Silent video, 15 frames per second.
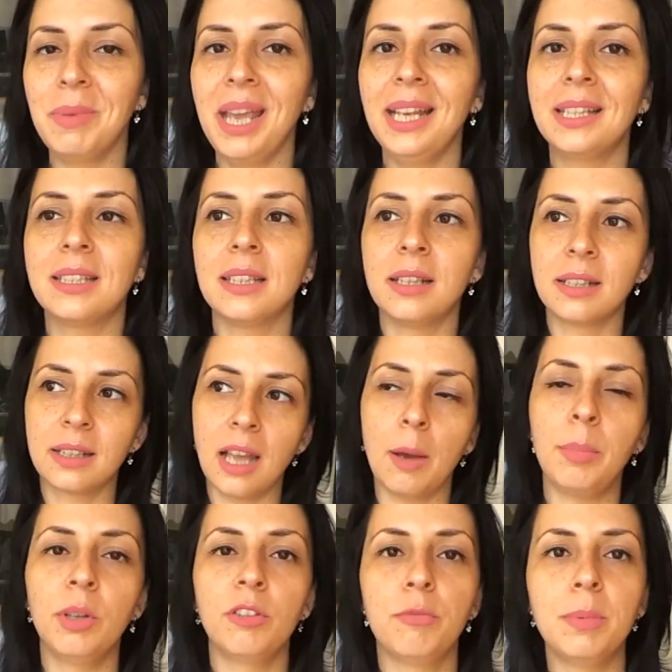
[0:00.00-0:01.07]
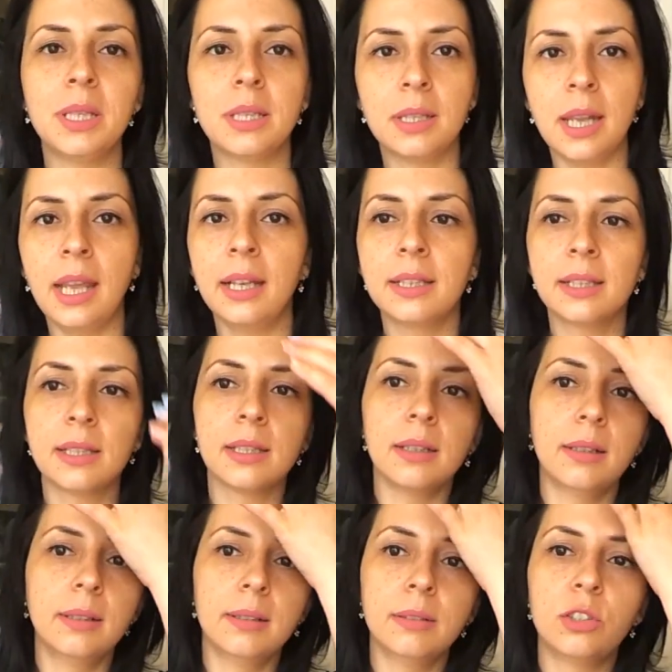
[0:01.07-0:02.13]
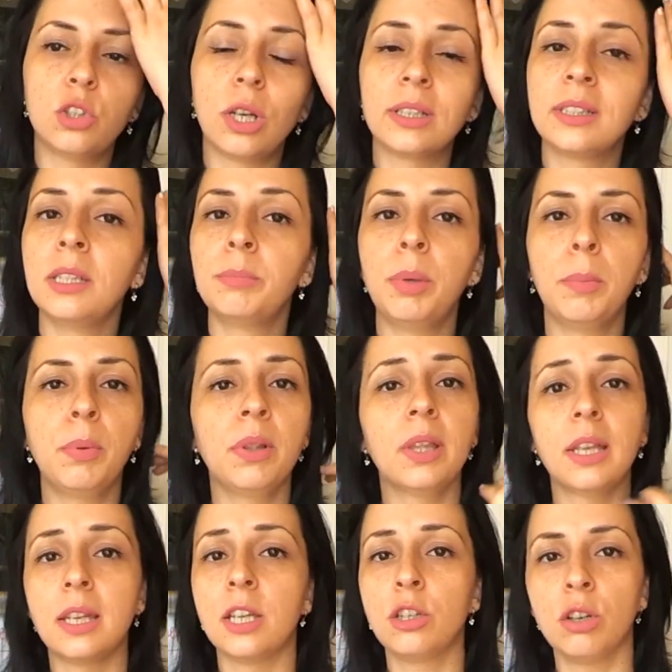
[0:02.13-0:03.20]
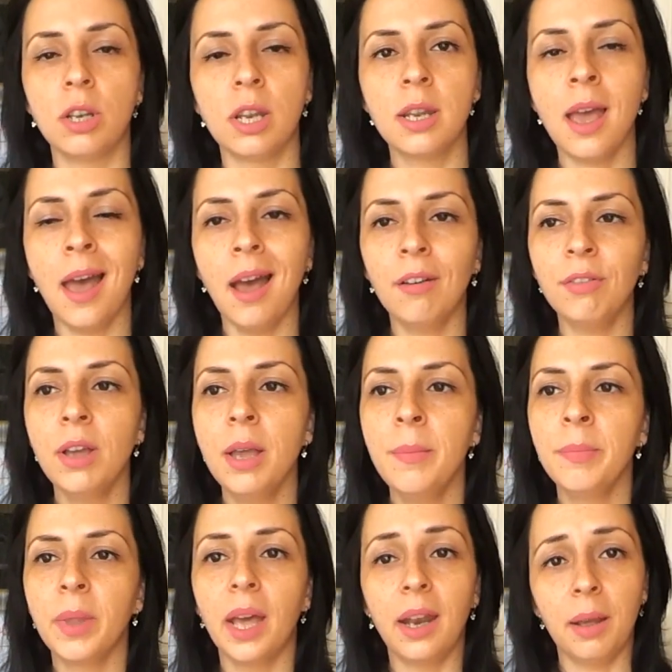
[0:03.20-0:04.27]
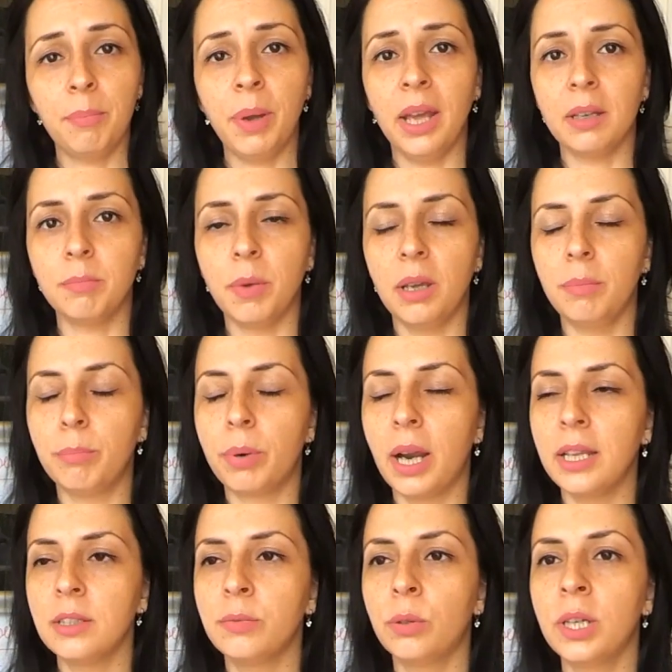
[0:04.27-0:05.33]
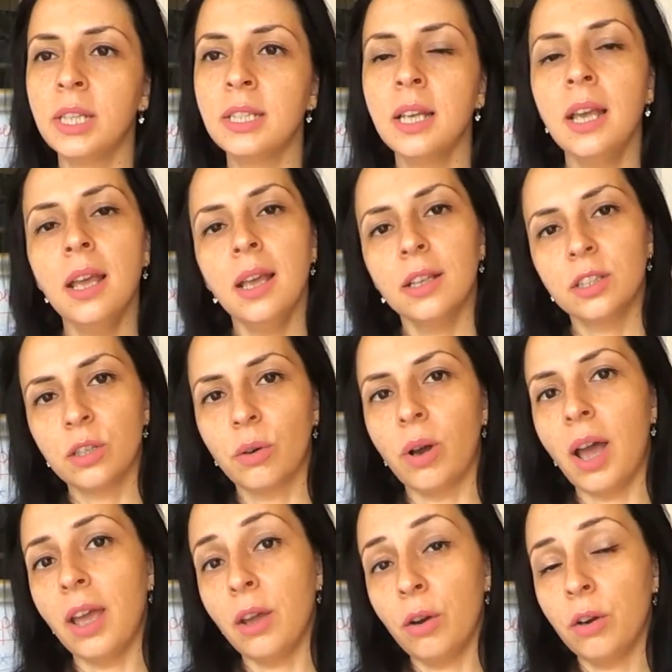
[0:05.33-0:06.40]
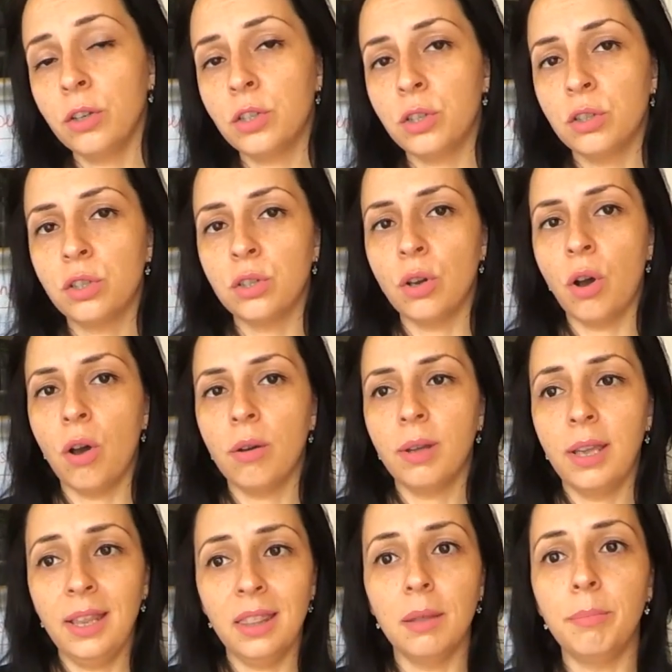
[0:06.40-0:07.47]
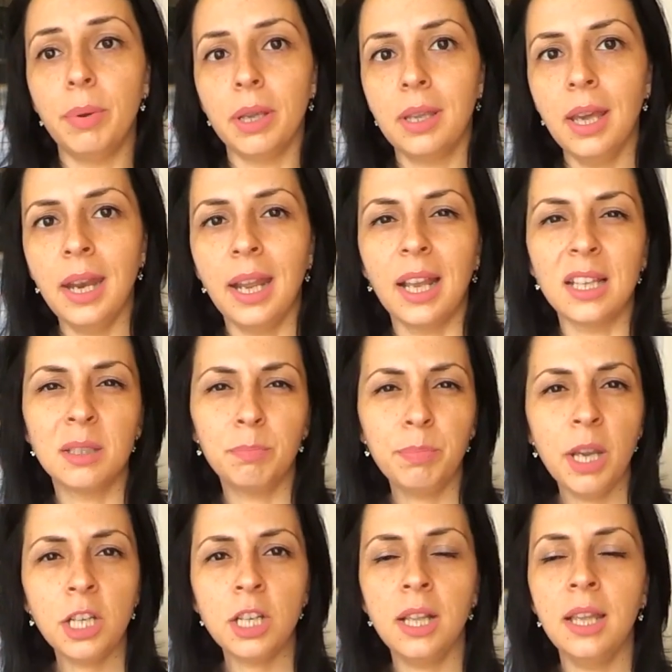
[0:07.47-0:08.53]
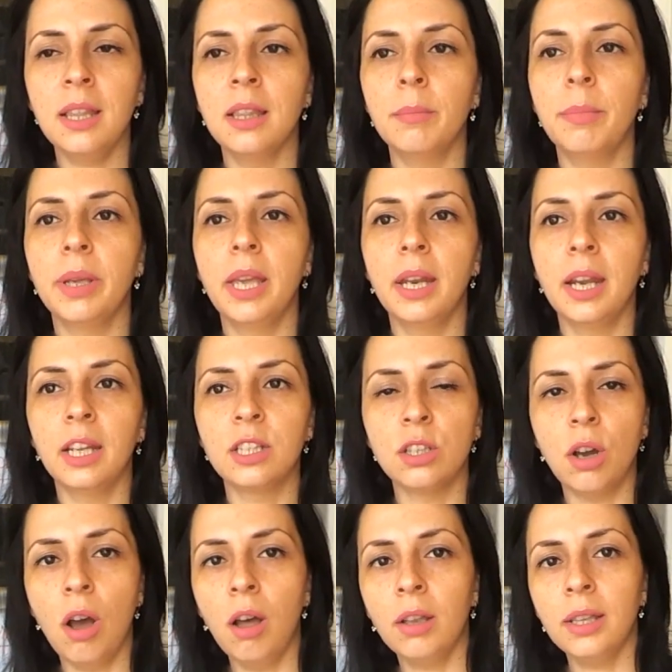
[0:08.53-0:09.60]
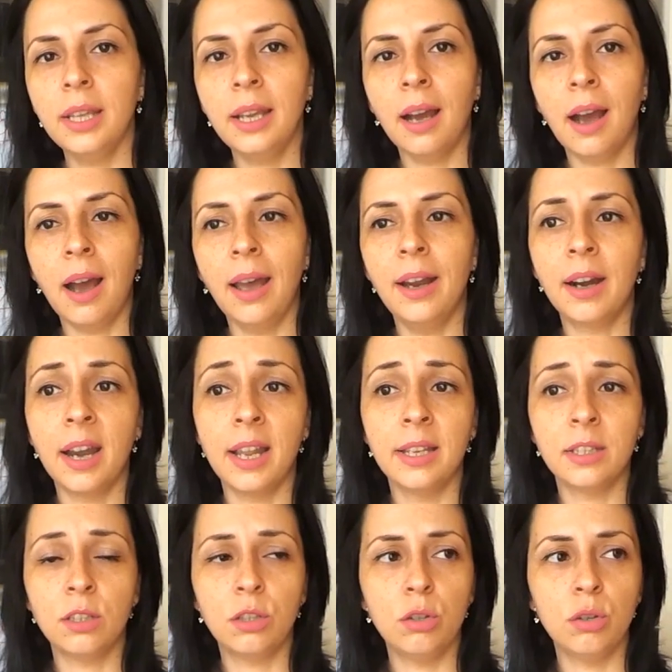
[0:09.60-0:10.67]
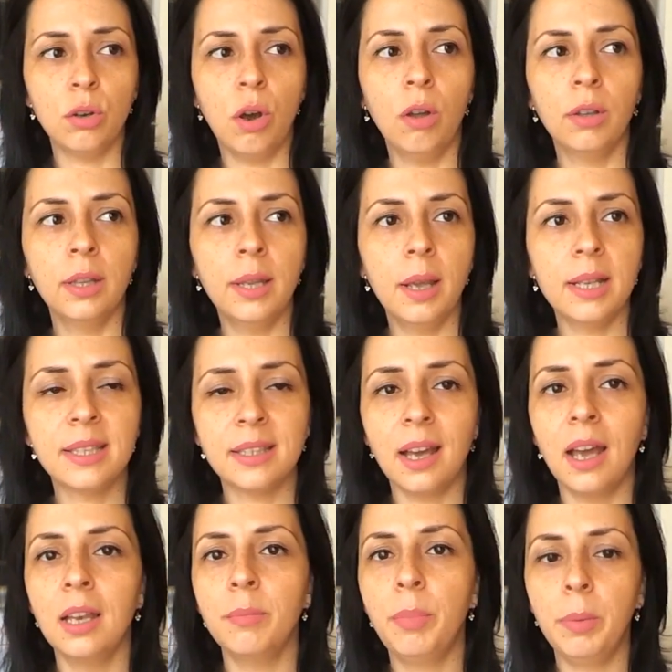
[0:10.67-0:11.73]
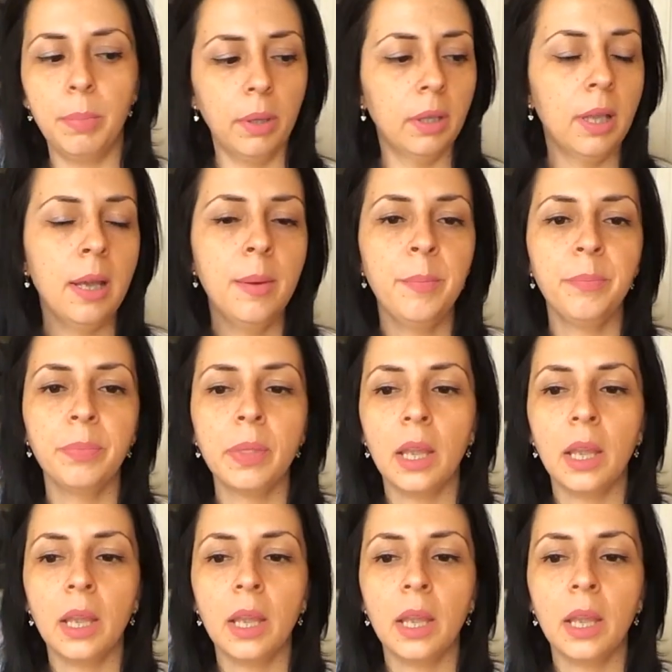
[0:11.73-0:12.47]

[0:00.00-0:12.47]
made a couple of mistakes trusting people that I shouldn't have, and I paid my price for it. So I urge you to, in the beginning, especially in the beginning, to only hire and to only assign people